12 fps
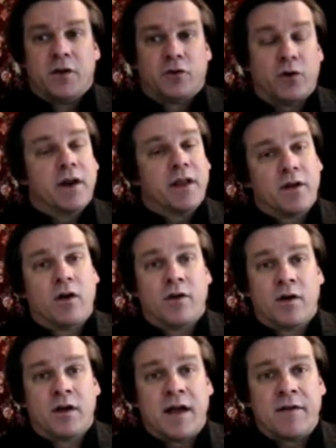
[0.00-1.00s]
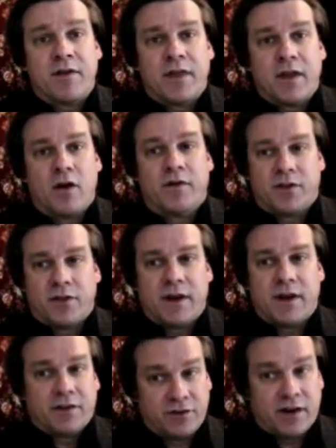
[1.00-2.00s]
Turning everything over to the
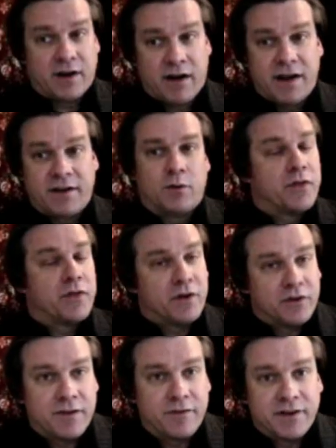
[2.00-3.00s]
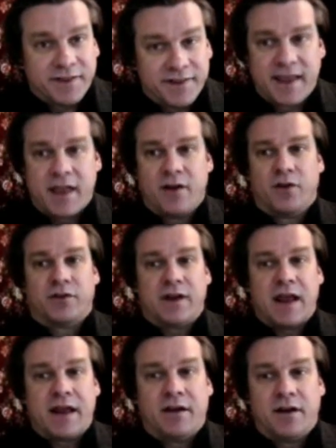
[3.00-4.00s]
next generation with their different skills
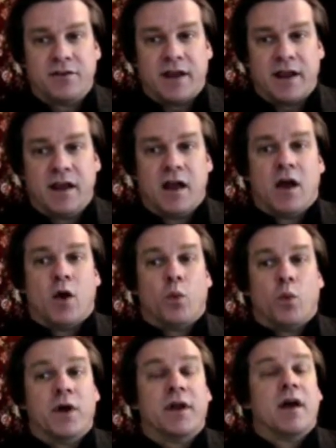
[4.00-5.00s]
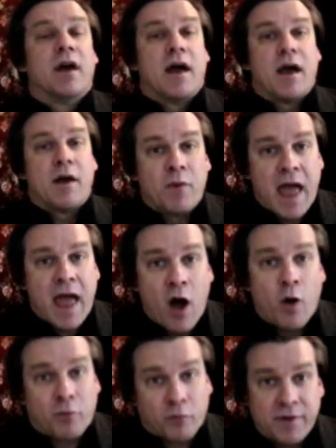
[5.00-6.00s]
and energy would
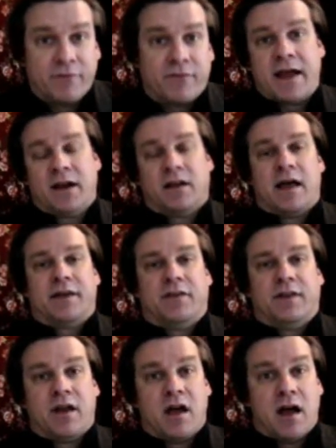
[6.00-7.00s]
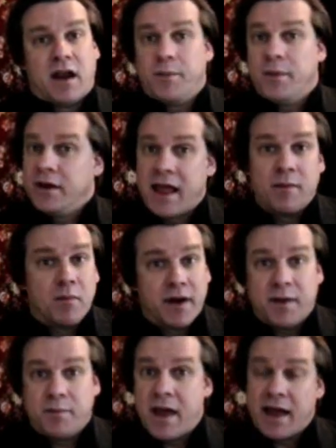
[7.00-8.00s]
help revitalize the economy and get
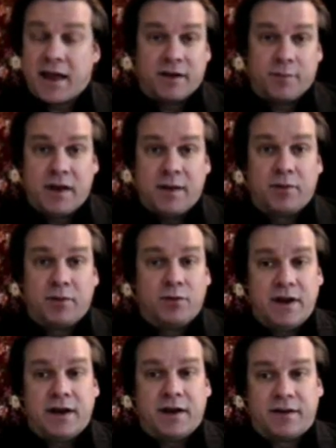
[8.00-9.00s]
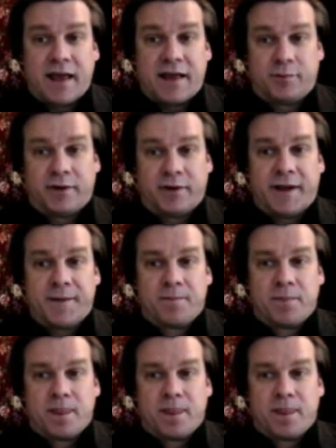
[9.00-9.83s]
money back into people who need it desperately.